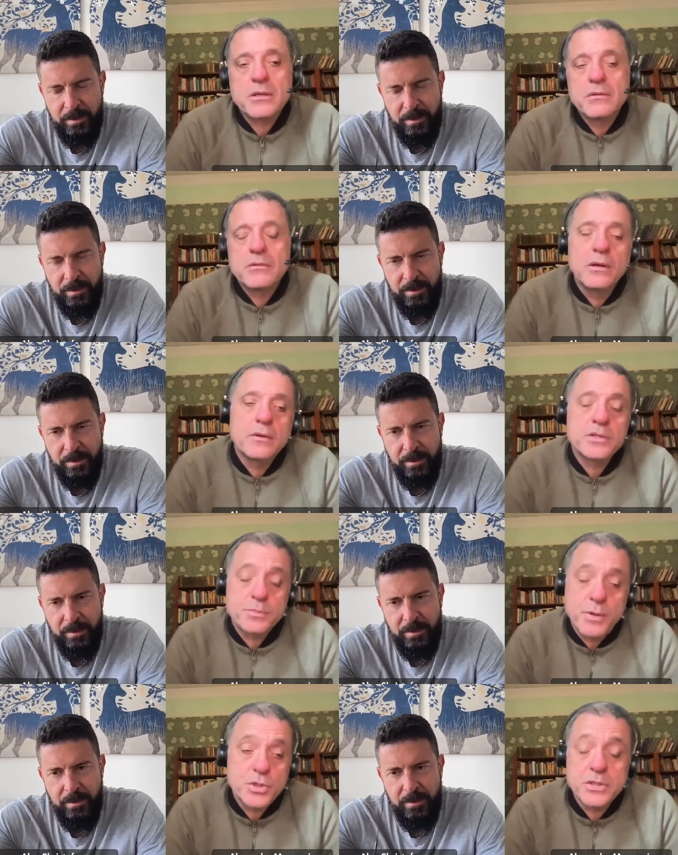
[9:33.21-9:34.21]
Speaker 1: who got,
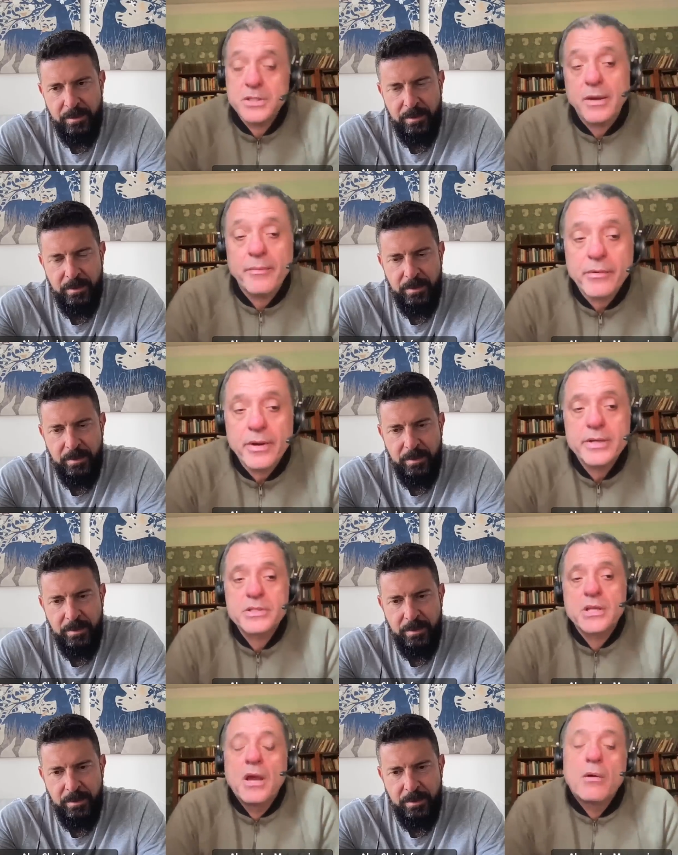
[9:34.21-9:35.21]
especially the
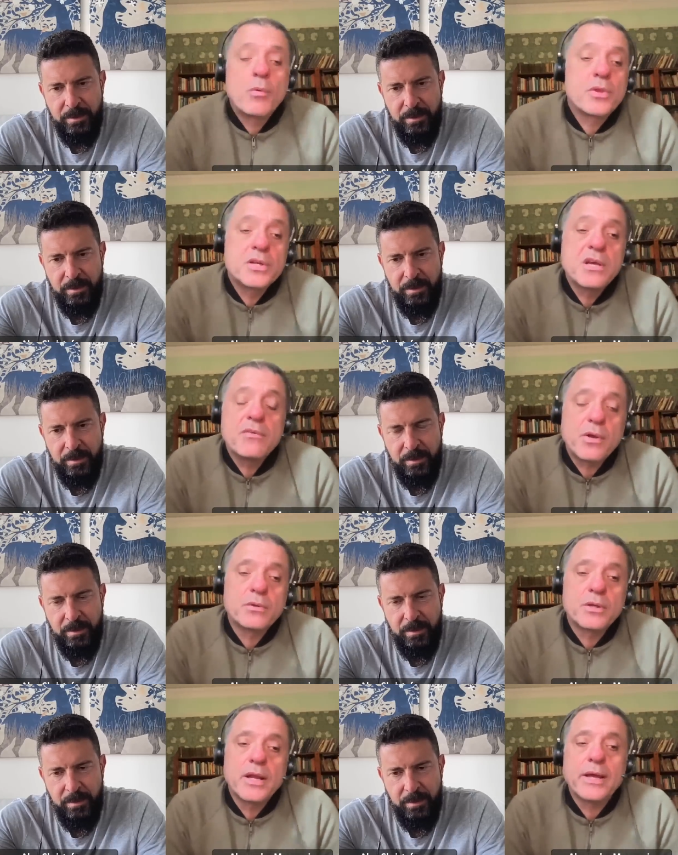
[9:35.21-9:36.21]
Democrats, with a
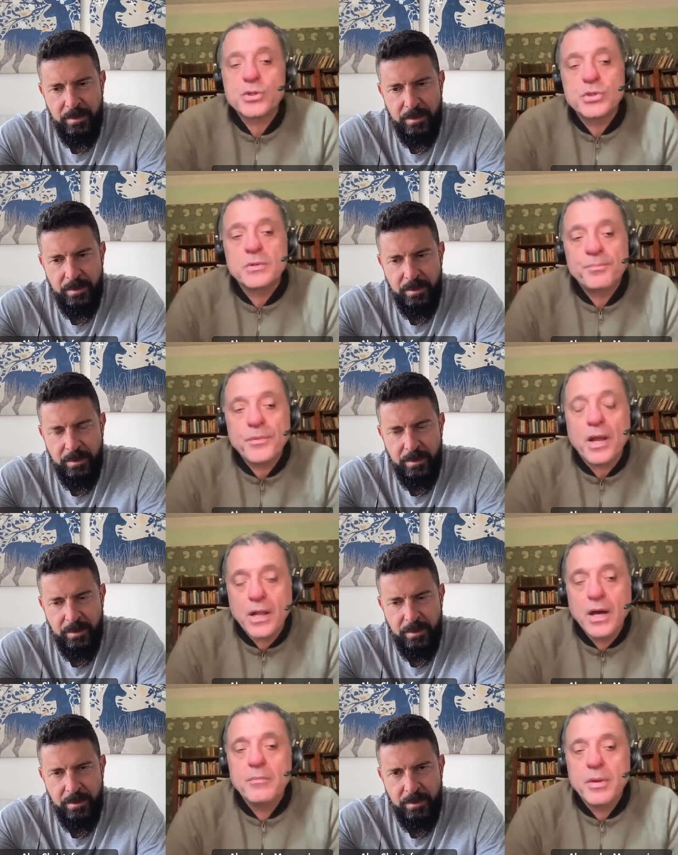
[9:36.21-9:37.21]
difficult election
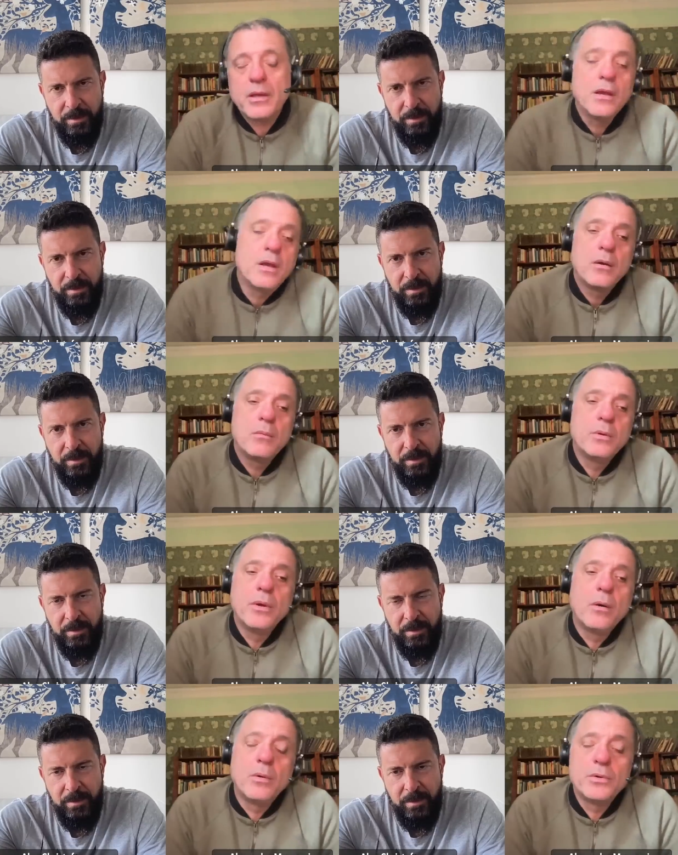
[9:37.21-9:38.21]
coming, will
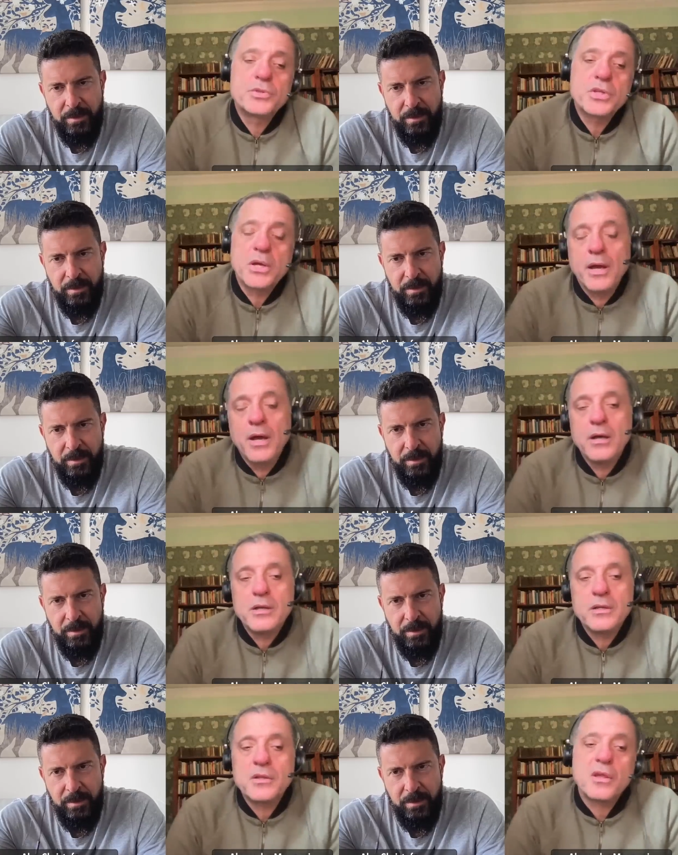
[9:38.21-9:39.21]
not want uh,
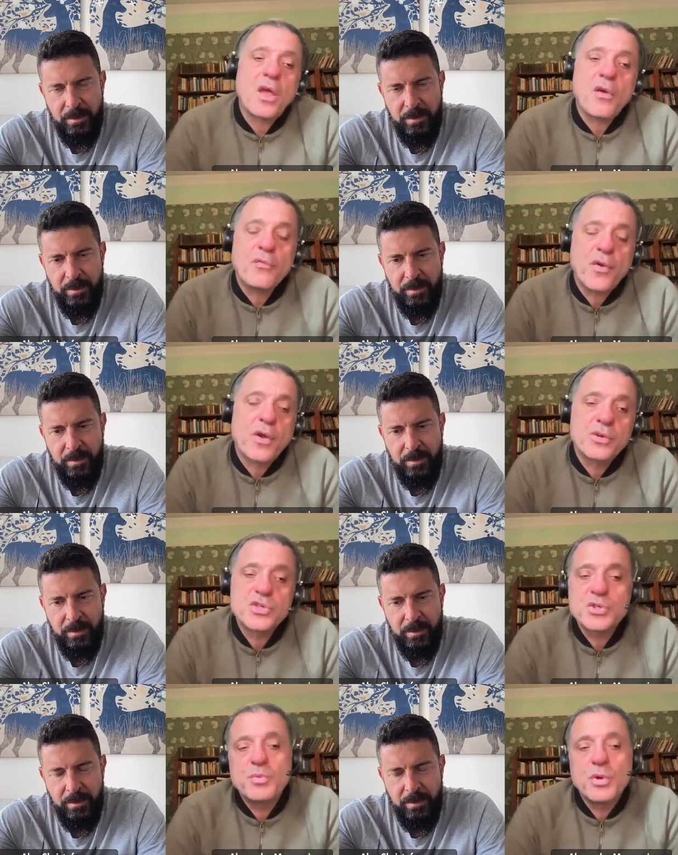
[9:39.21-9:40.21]
focus
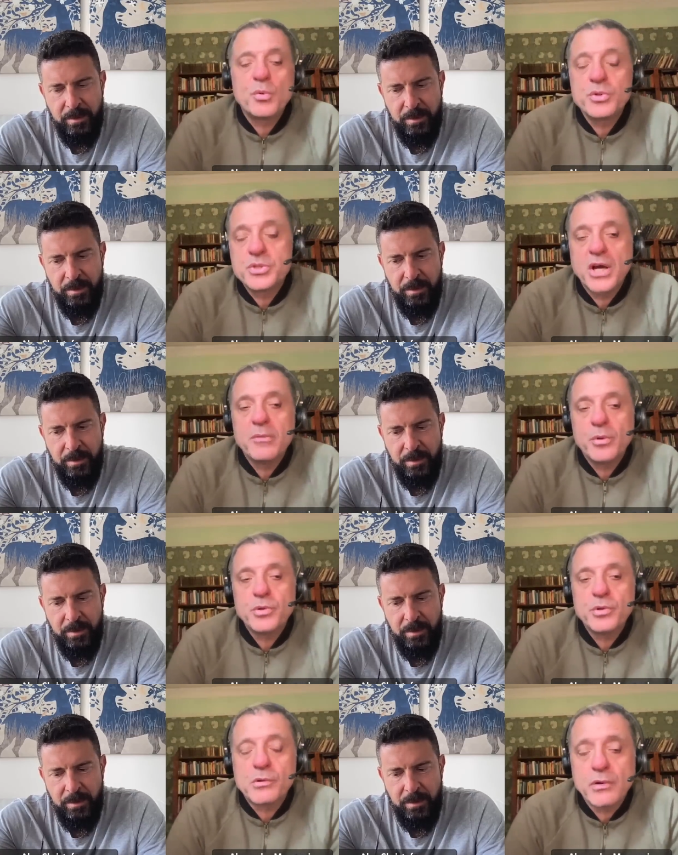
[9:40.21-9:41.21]
to be all the time on
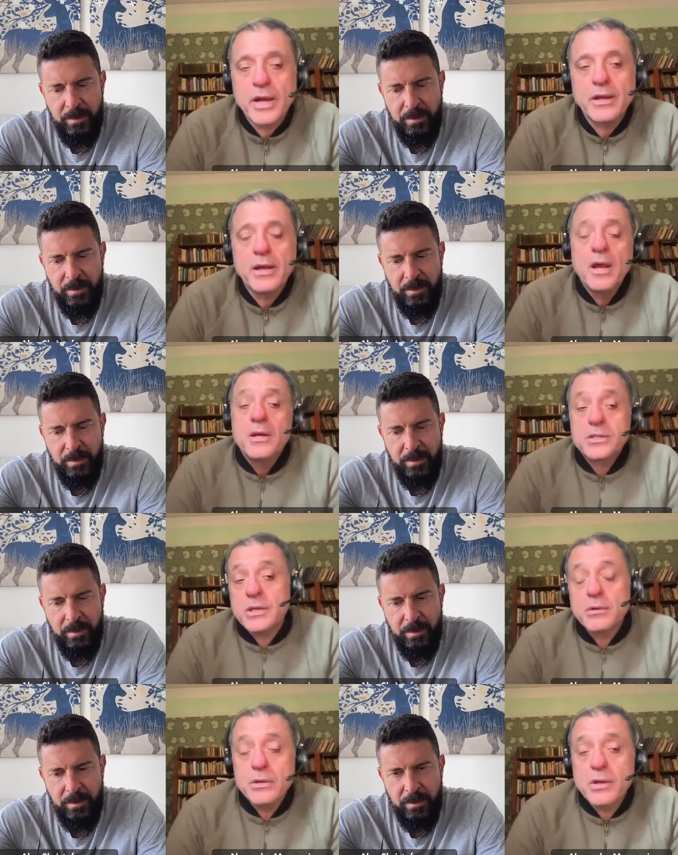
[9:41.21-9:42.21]
Ukraine.
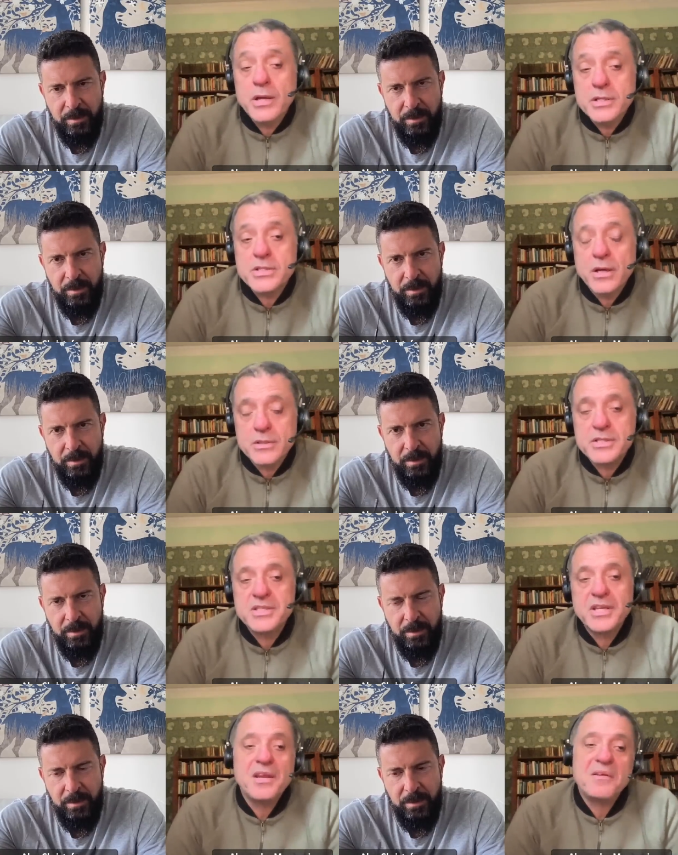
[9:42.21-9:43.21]
So you're going to start to
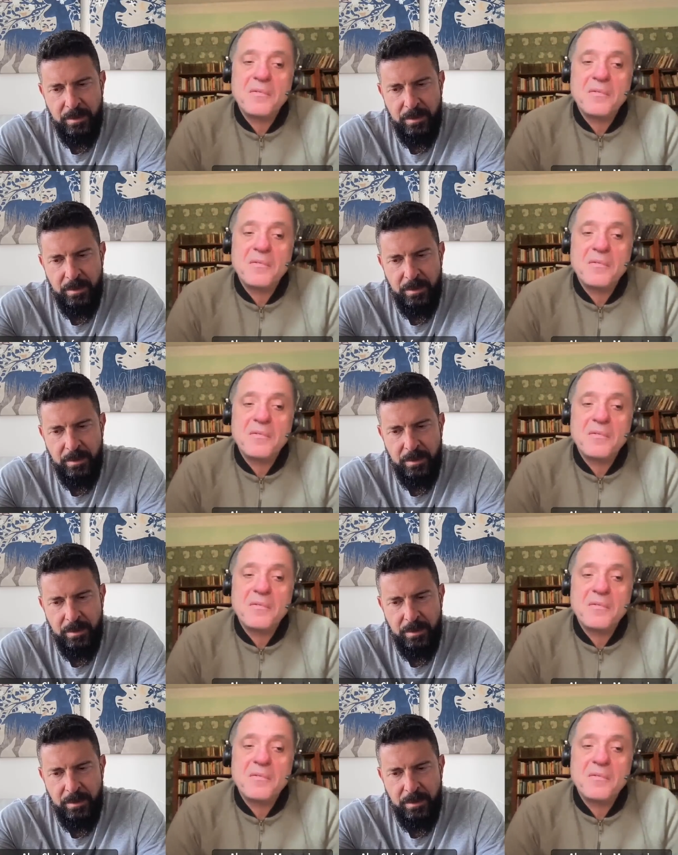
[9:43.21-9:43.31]
see